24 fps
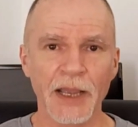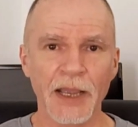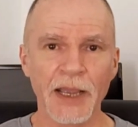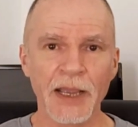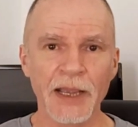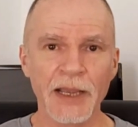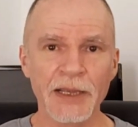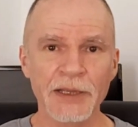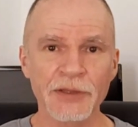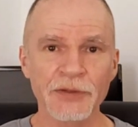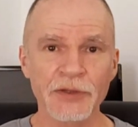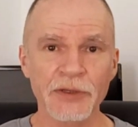
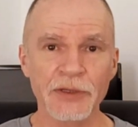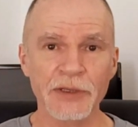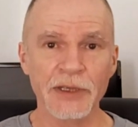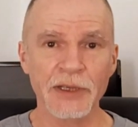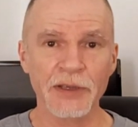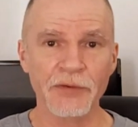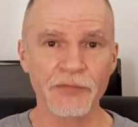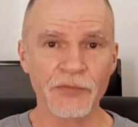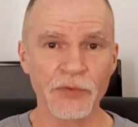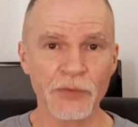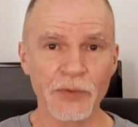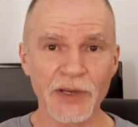And
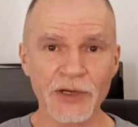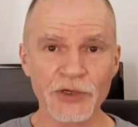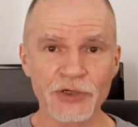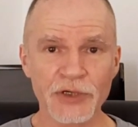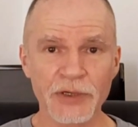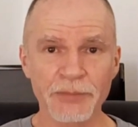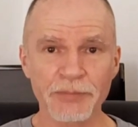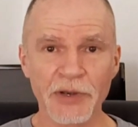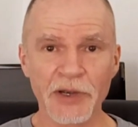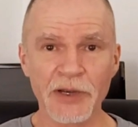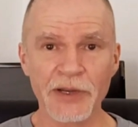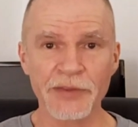if you
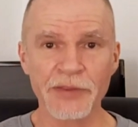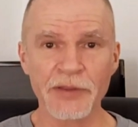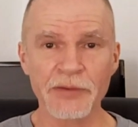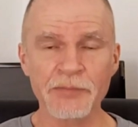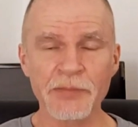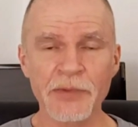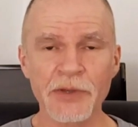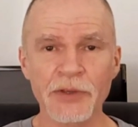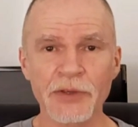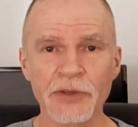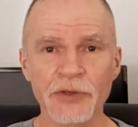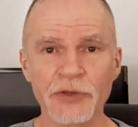actually buy
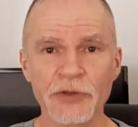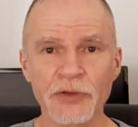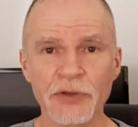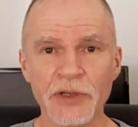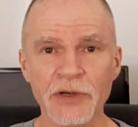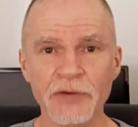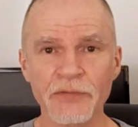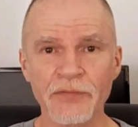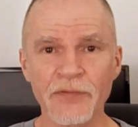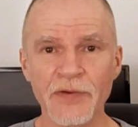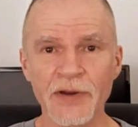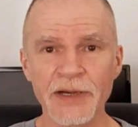them, you're
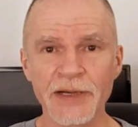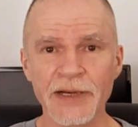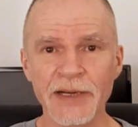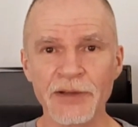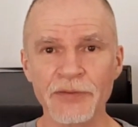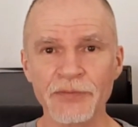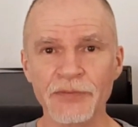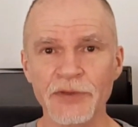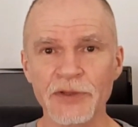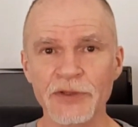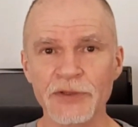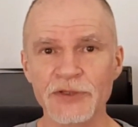going to find
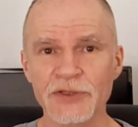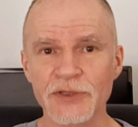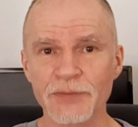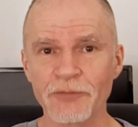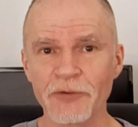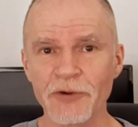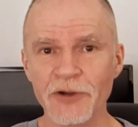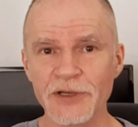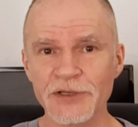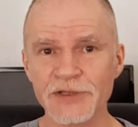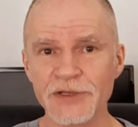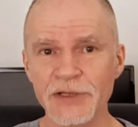out that
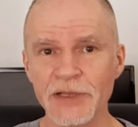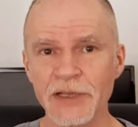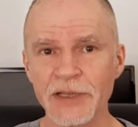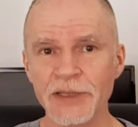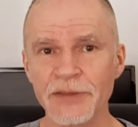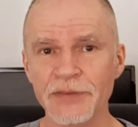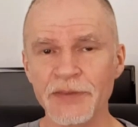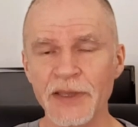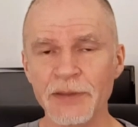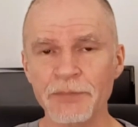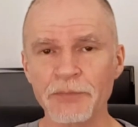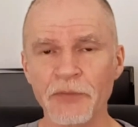
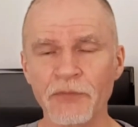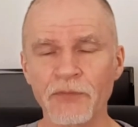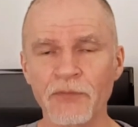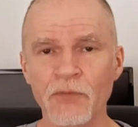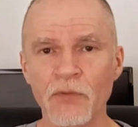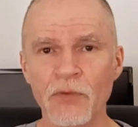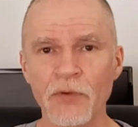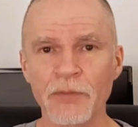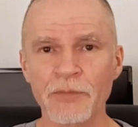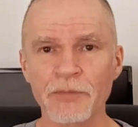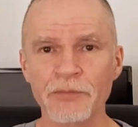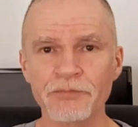surprisingly they
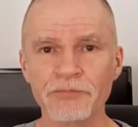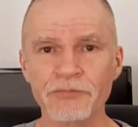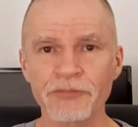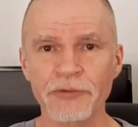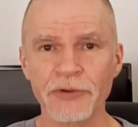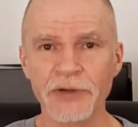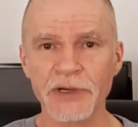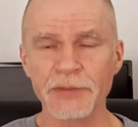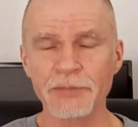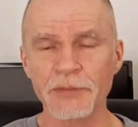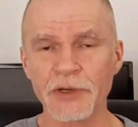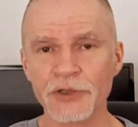perform
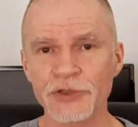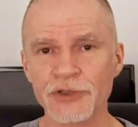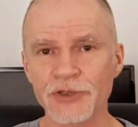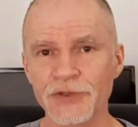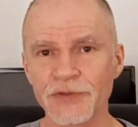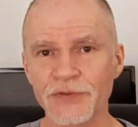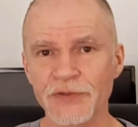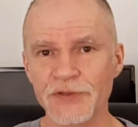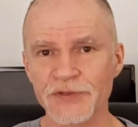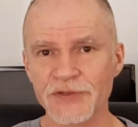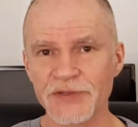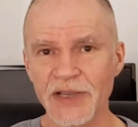pretty
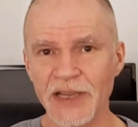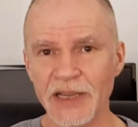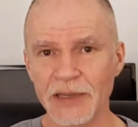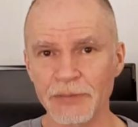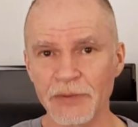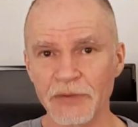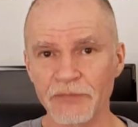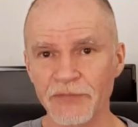much the same.